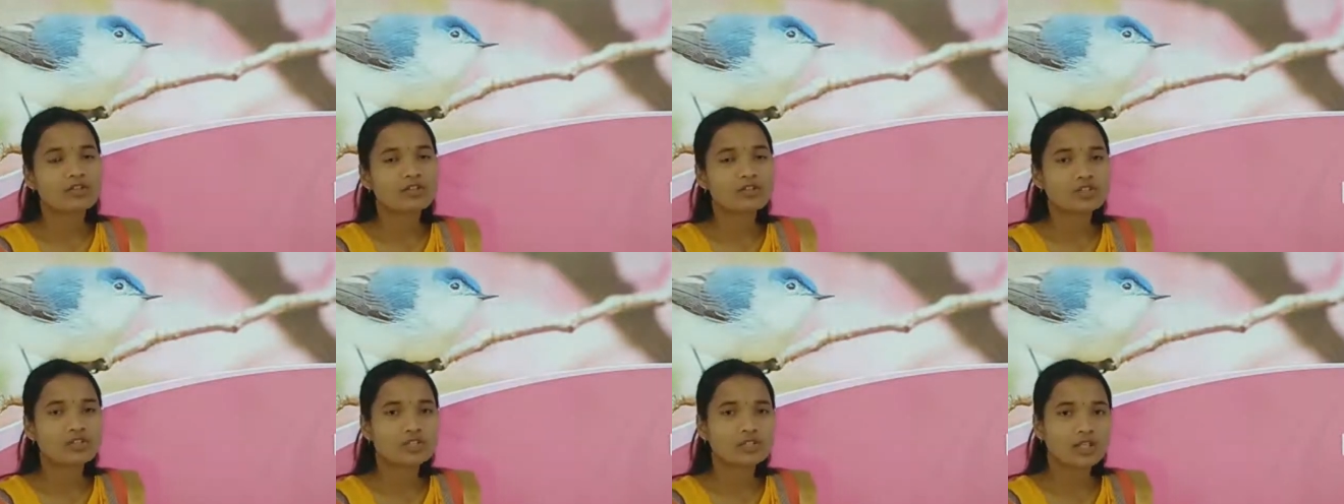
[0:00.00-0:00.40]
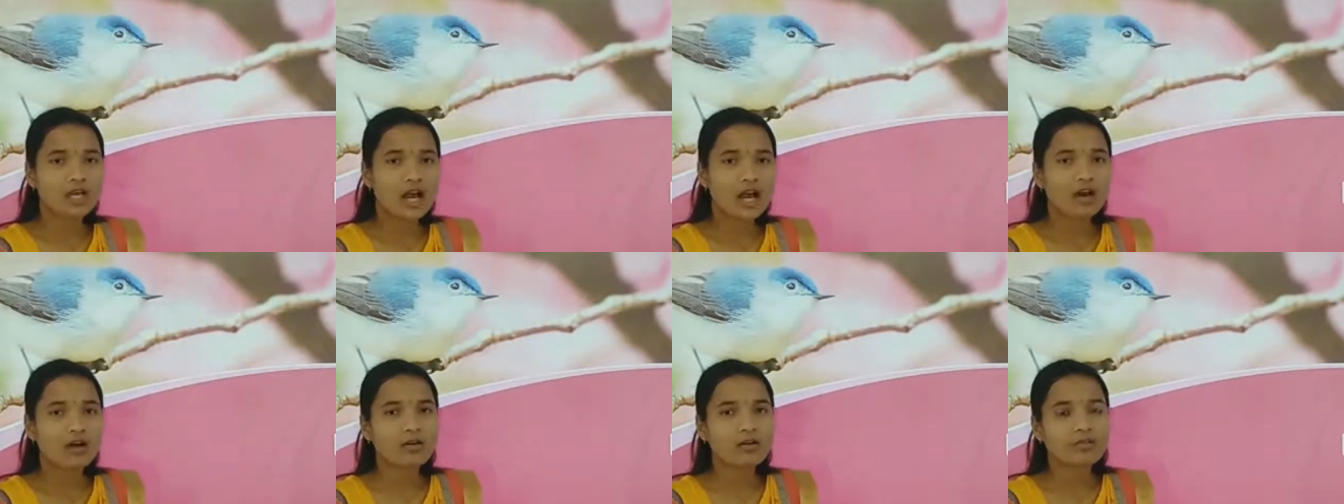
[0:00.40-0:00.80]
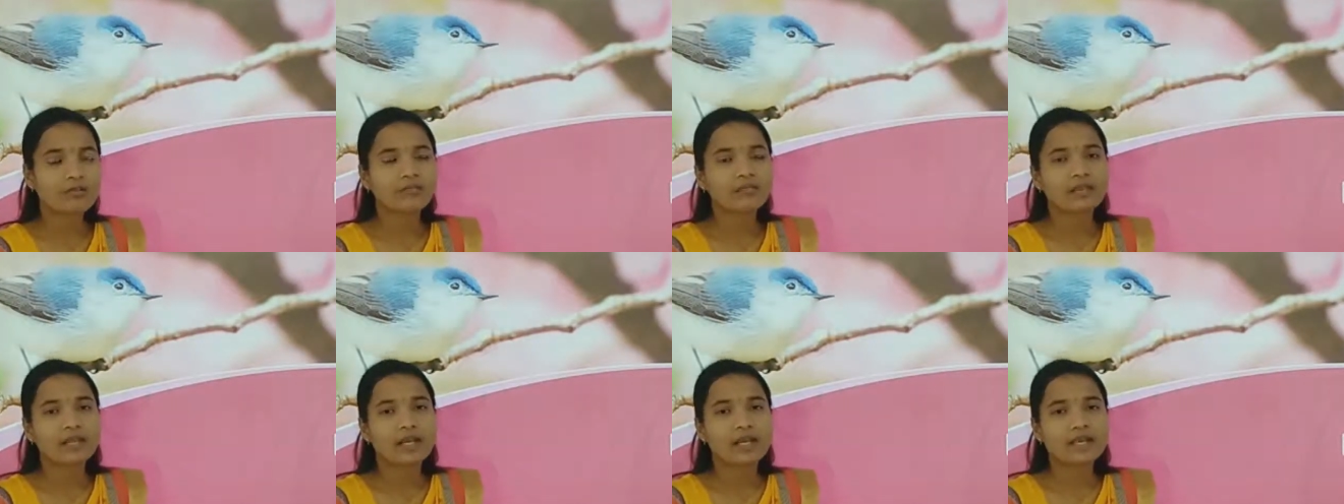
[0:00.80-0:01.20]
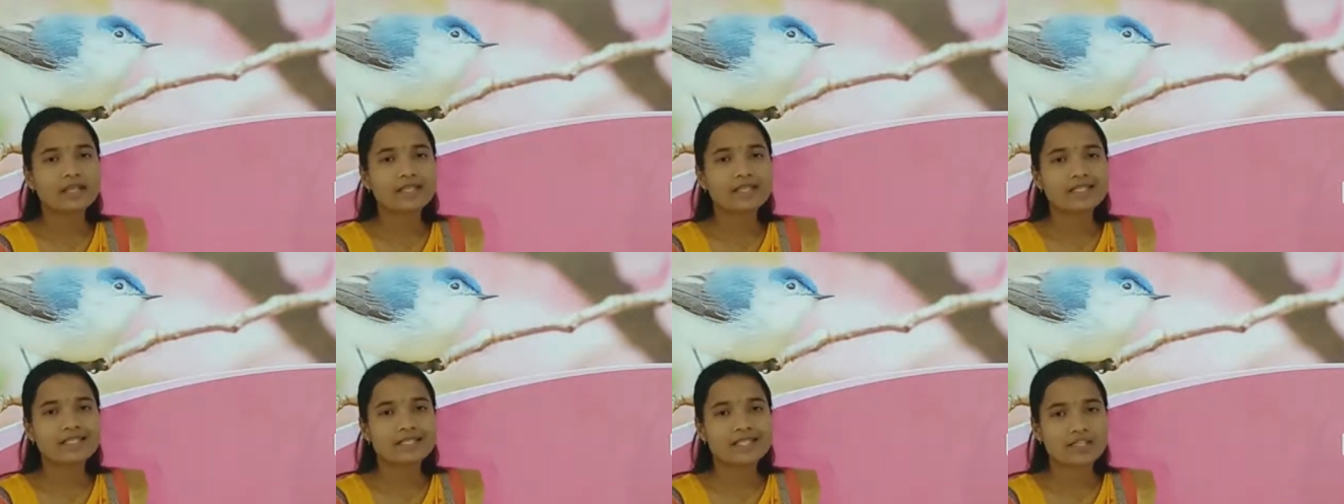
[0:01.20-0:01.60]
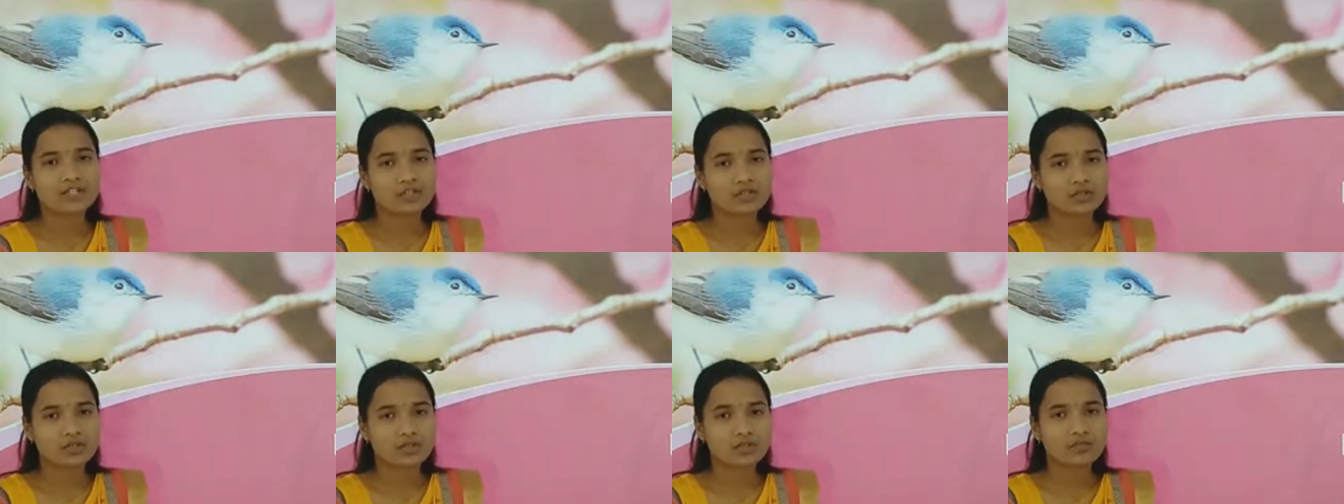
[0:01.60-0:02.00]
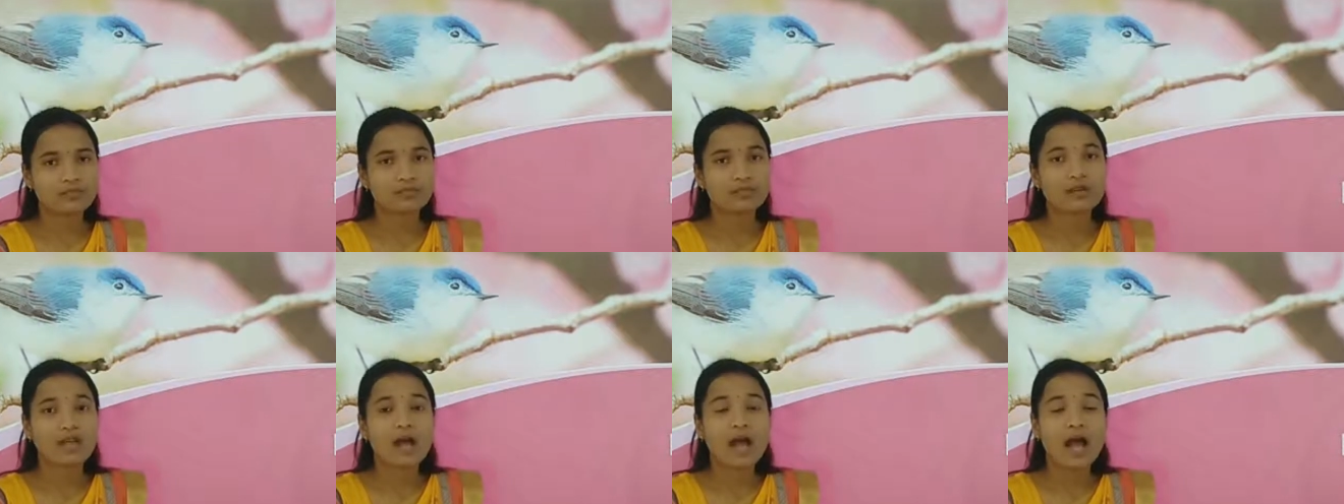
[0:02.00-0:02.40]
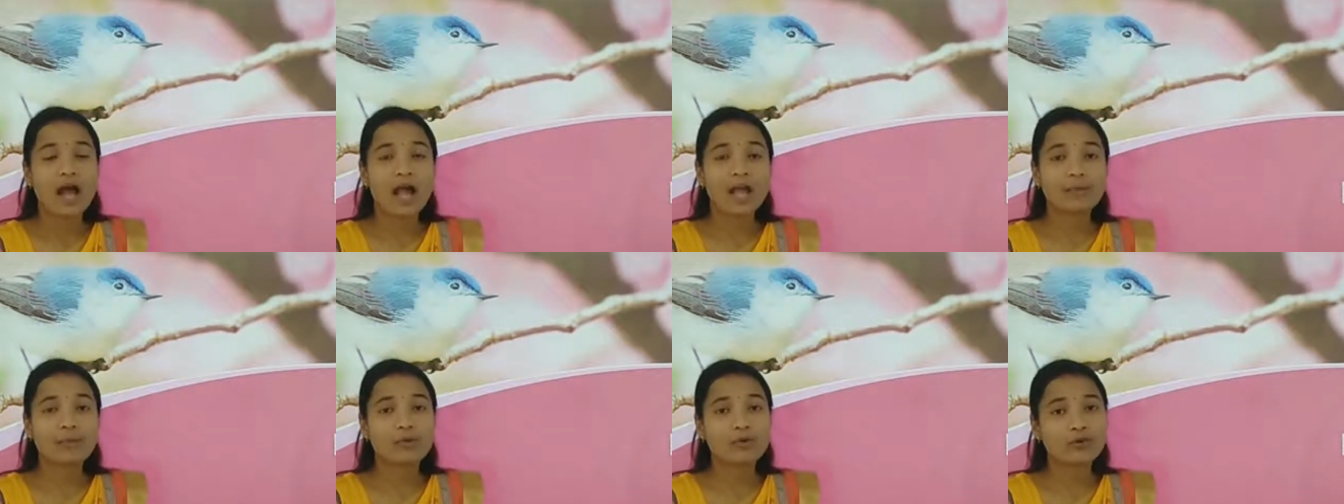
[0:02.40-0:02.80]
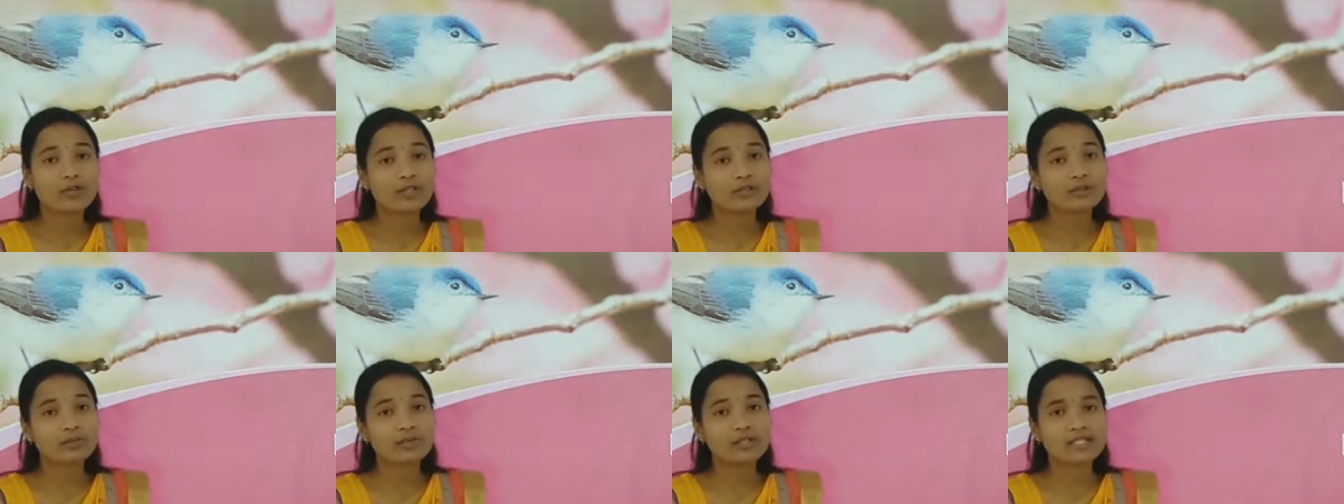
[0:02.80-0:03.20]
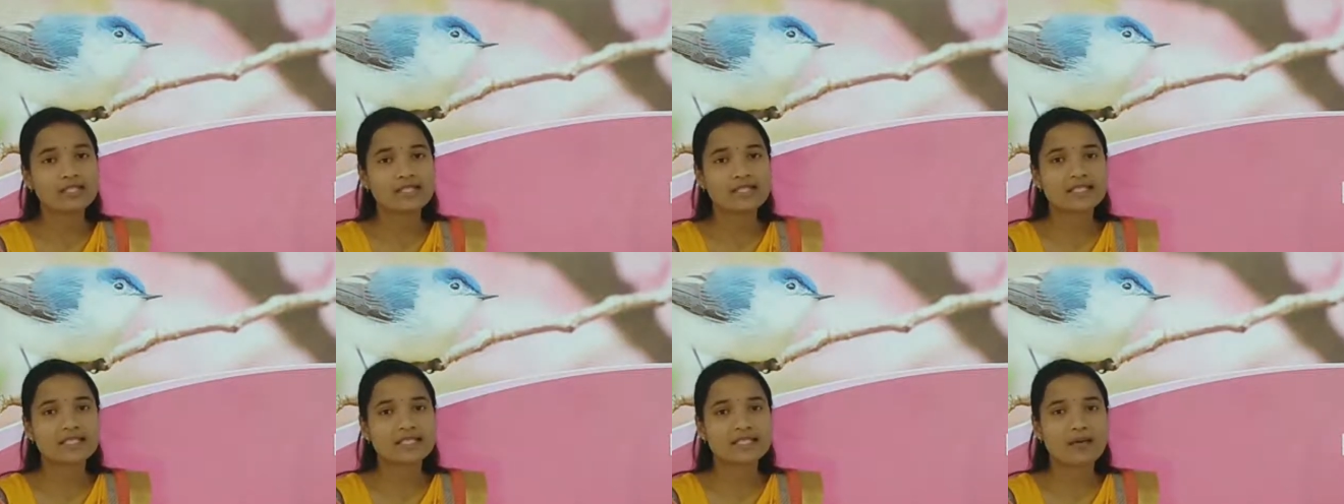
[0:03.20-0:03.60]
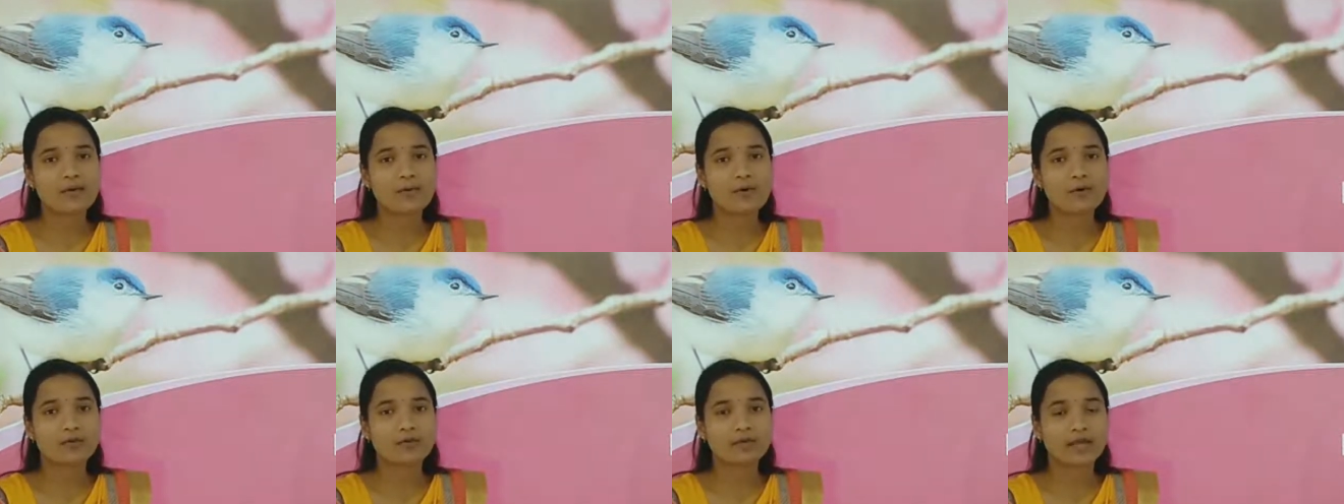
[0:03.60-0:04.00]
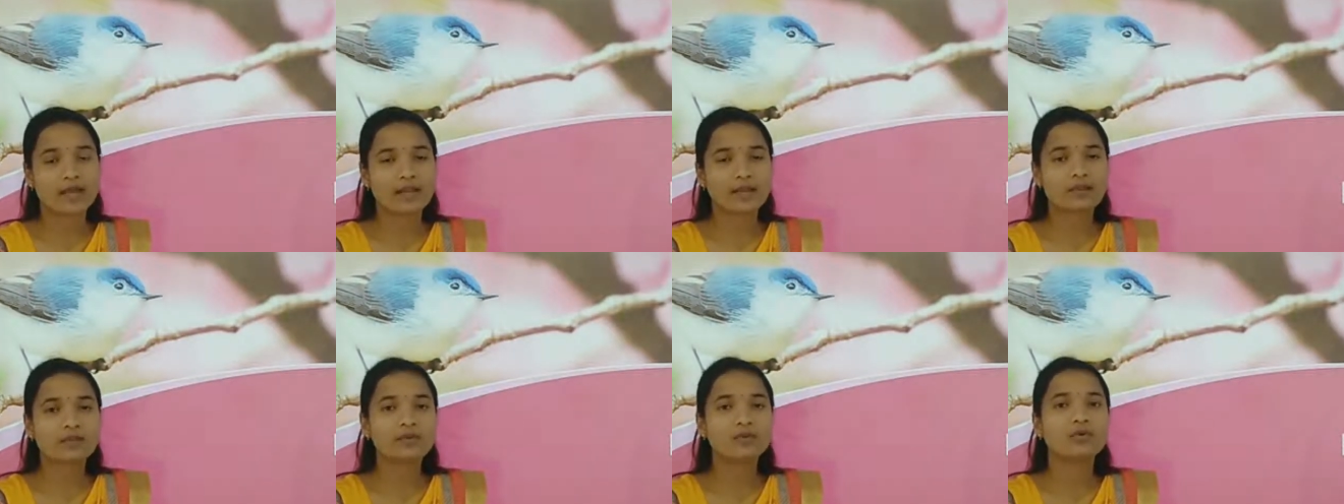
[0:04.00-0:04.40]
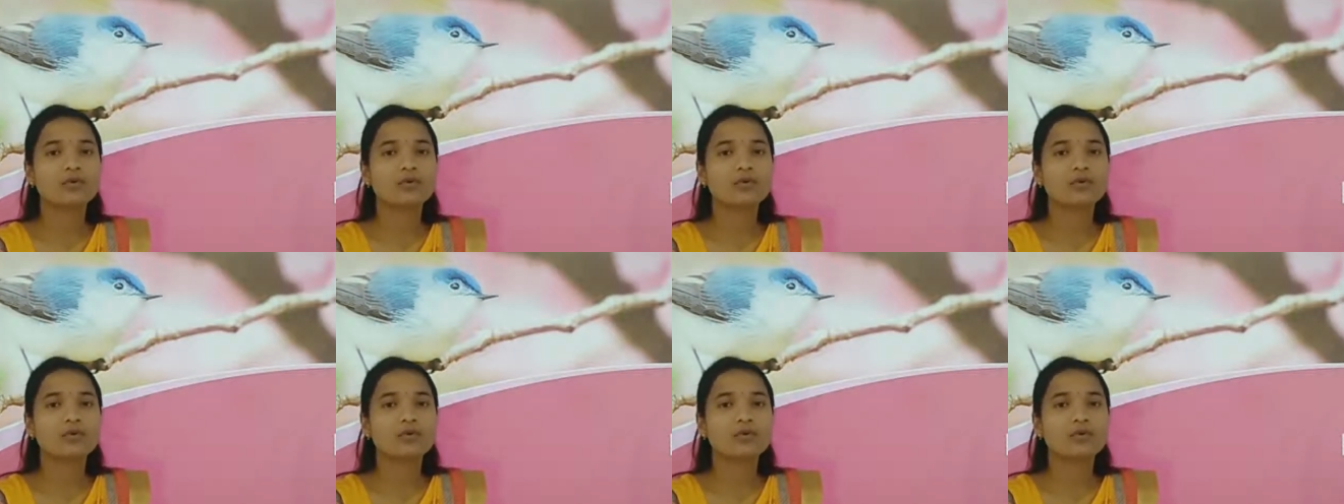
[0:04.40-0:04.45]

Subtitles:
So now in this session, I am going to discuss about an